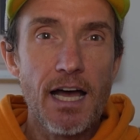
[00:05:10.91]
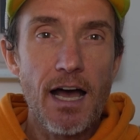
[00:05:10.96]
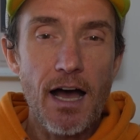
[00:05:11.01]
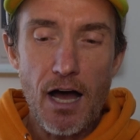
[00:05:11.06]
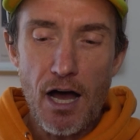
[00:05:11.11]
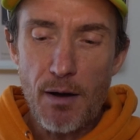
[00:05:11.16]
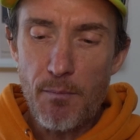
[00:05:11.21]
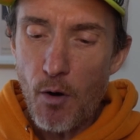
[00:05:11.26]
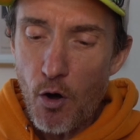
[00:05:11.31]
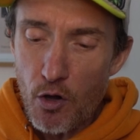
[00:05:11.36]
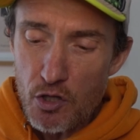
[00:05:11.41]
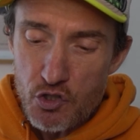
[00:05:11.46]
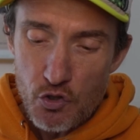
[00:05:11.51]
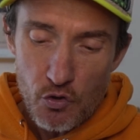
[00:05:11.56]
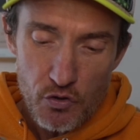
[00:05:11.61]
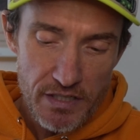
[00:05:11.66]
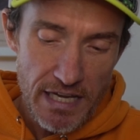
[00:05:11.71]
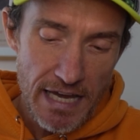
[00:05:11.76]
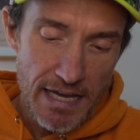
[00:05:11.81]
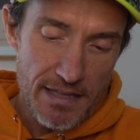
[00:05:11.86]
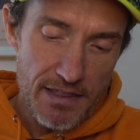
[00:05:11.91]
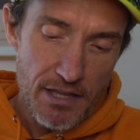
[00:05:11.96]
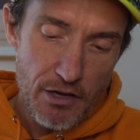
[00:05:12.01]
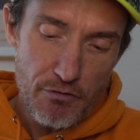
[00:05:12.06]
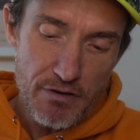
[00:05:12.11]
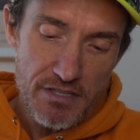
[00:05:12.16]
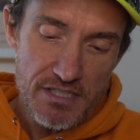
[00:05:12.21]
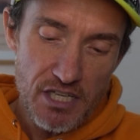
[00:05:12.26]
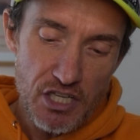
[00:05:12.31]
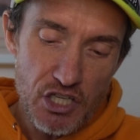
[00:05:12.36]
Also, yeah, there
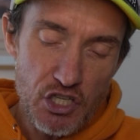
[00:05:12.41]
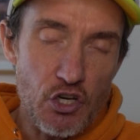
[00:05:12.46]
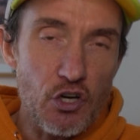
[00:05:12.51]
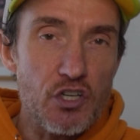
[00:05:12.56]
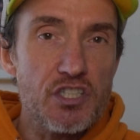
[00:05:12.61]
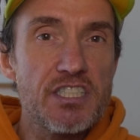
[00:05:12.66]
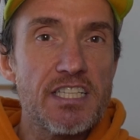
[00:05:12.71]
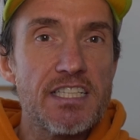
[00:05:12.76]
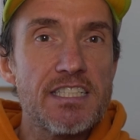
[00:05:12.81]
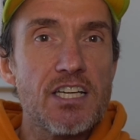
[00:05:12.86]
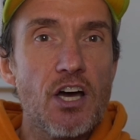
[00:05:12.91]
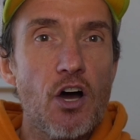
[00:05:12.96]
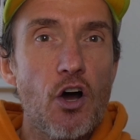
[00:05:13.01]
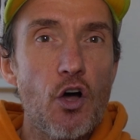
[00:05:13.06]
is a gusset